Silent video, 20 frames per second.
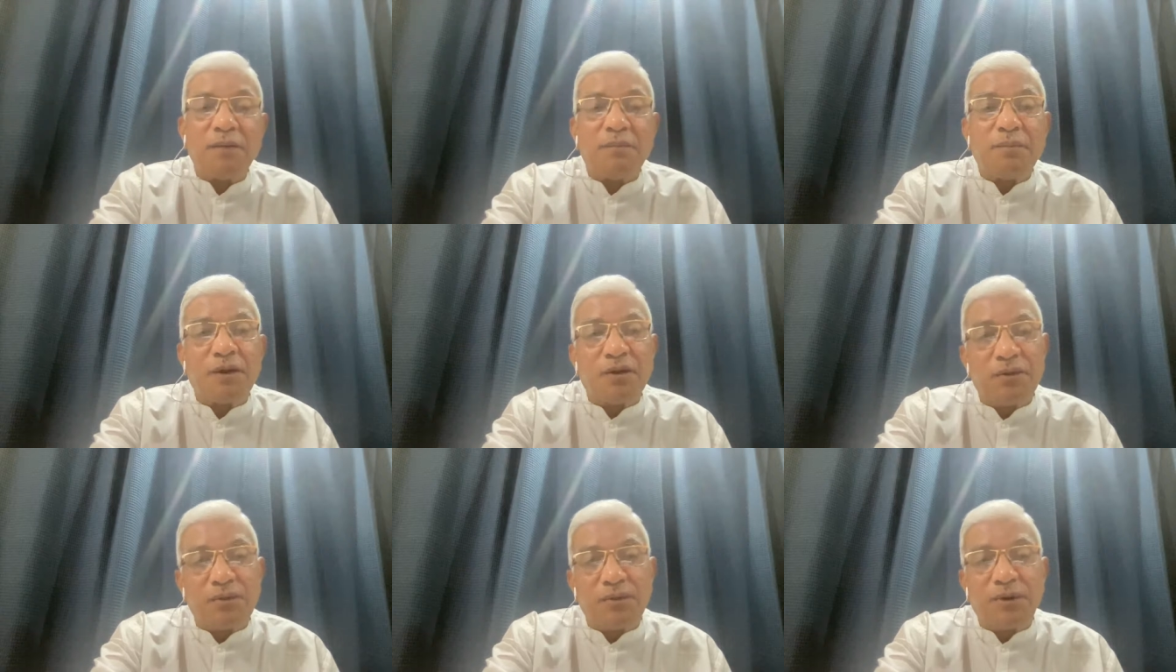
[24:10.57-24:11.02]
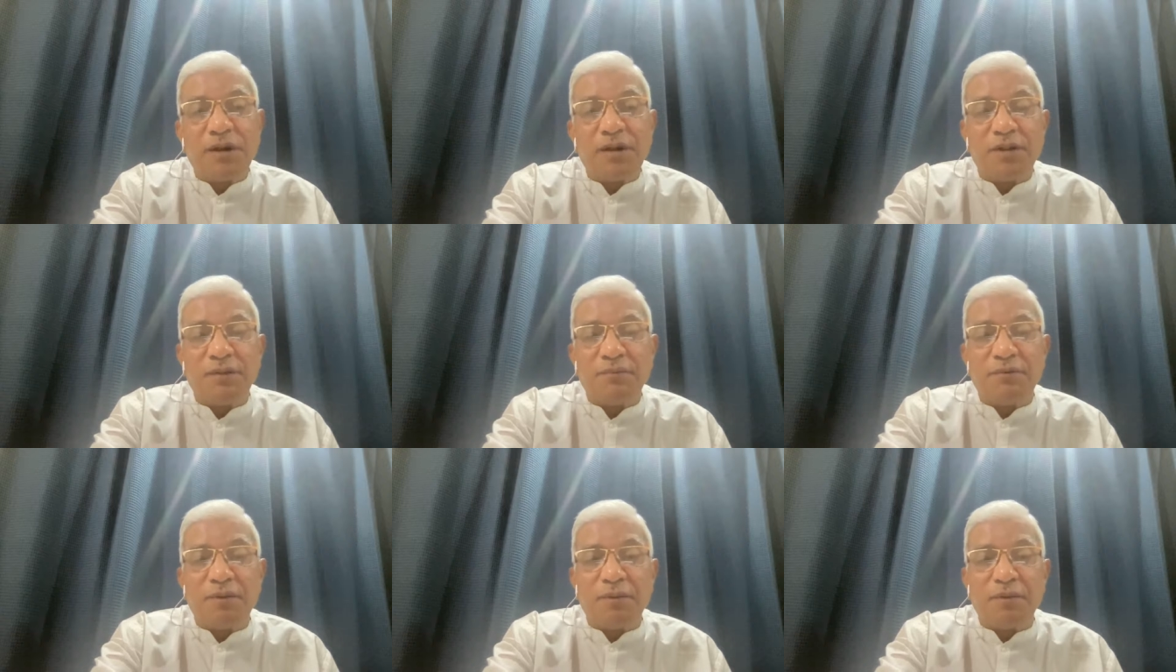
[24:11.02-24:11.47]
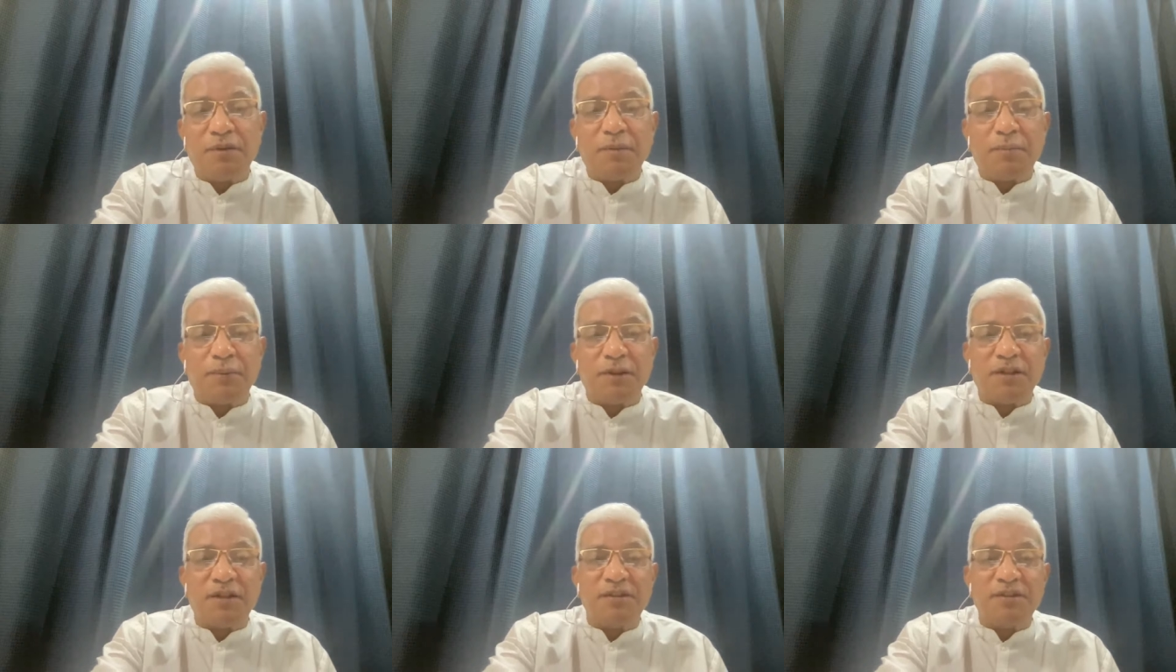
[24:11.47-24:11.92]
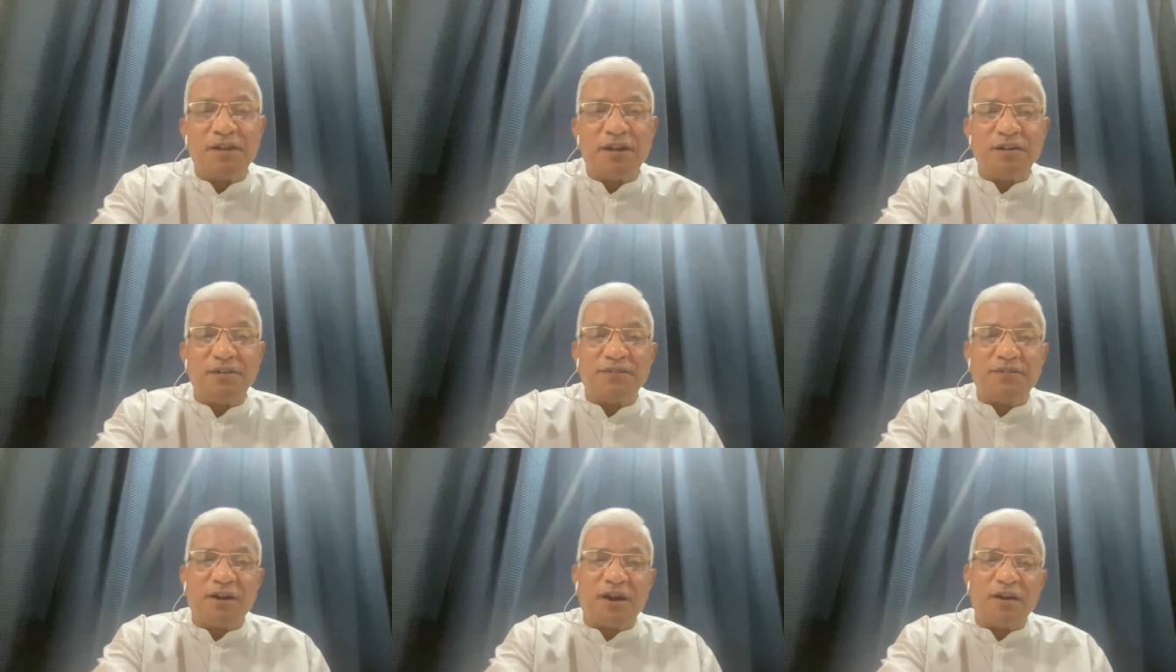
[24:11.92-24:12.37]
But look at the way when
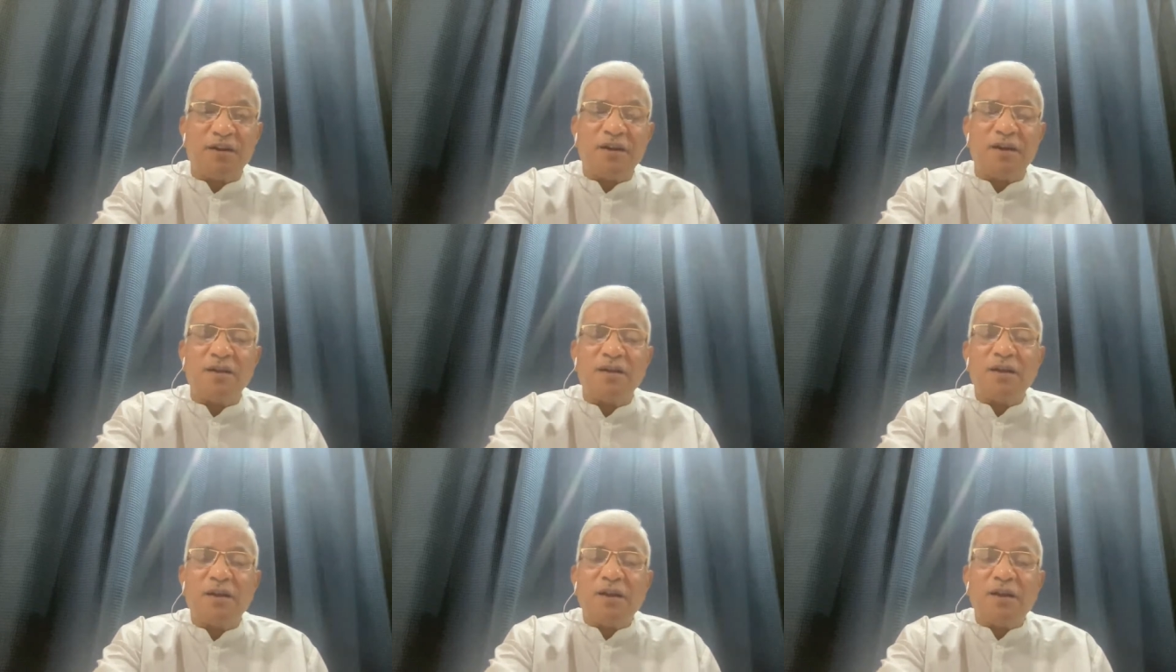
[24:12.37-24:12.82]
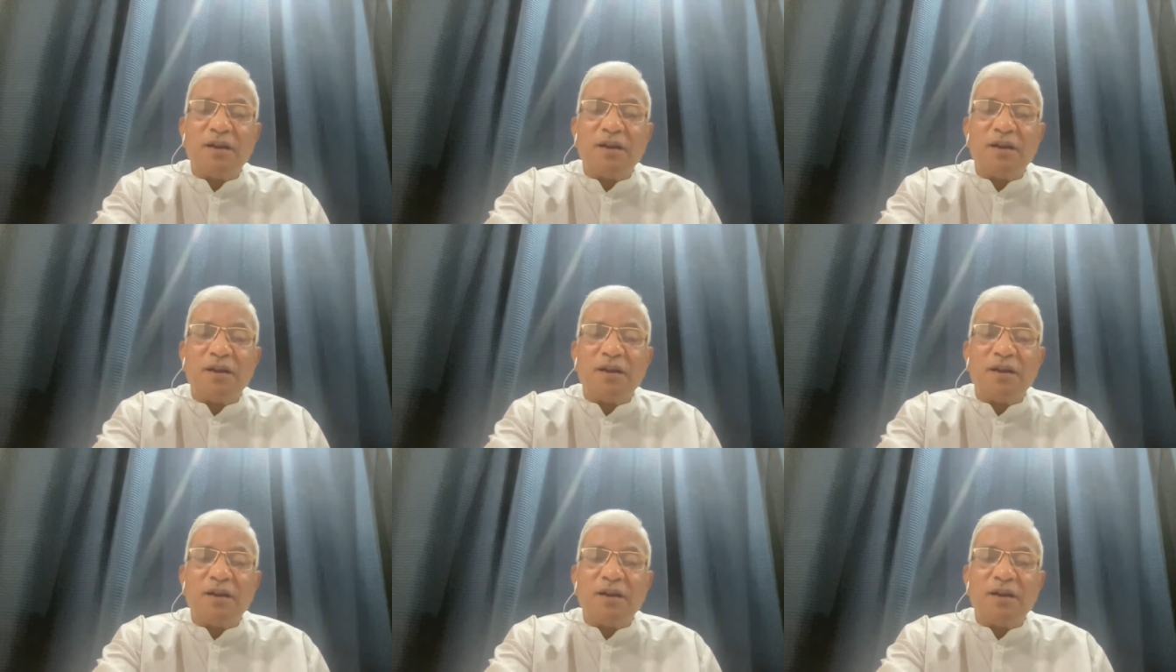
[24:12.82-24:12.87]
Patanjali started,